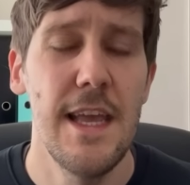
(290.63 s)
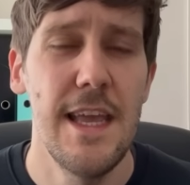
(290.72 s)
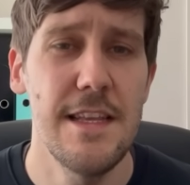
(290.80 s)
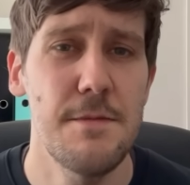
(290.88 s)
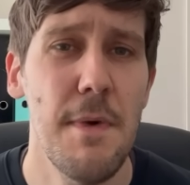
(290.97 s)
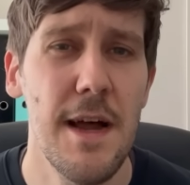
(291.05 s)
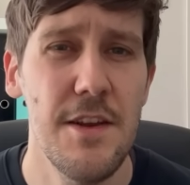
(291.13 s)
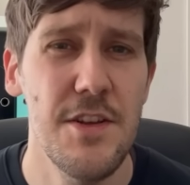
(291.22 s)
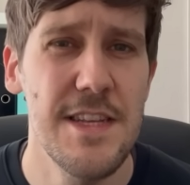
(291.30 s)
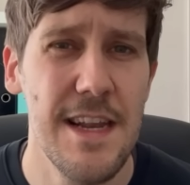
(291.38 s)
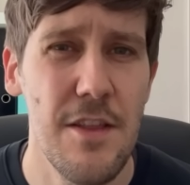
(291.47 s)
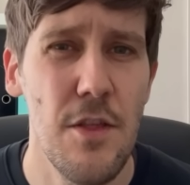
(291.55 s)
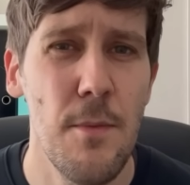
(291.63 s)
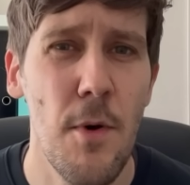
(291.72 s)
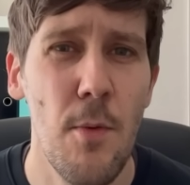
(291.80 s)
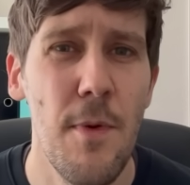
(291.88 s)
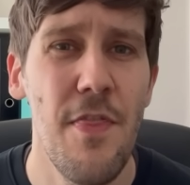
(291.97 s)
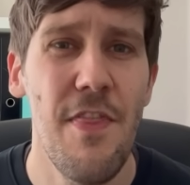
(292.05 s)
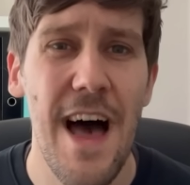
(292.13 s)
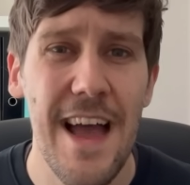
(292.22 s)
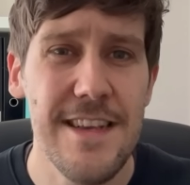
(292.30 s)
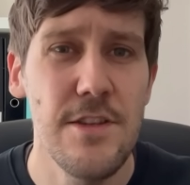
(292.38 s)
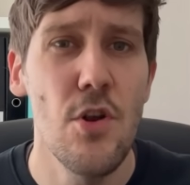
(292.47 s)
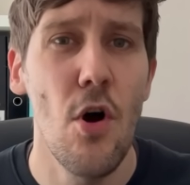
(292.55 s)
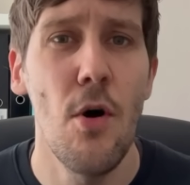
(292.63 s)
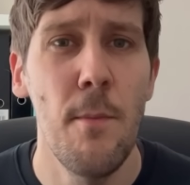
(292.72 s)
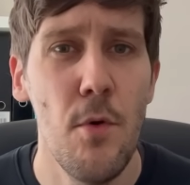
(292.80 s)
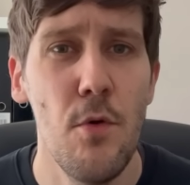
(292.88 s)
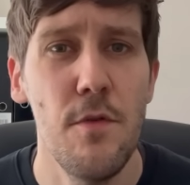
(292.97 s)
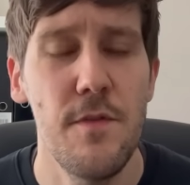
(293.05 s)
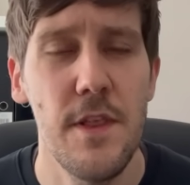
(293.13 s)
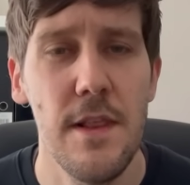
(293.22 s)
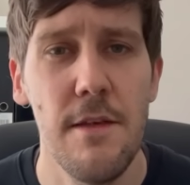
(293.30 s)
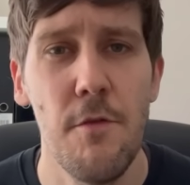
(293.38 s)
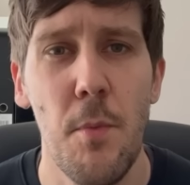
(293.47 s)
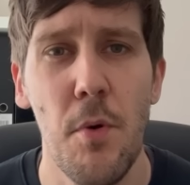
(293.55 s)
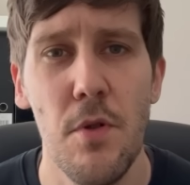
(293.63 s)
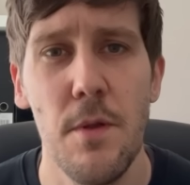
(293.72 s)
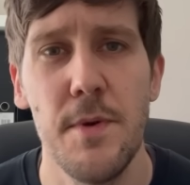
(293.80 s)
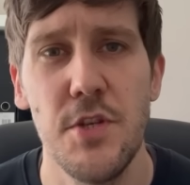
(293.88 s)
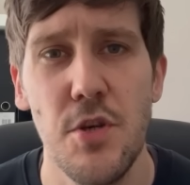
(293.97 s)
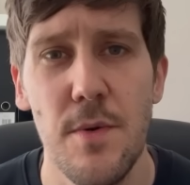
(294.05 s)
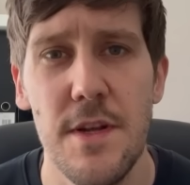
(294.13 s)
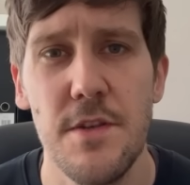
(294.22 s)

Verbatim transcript: it's my understanding at the moment that is not a move that Liverpool are pursuing.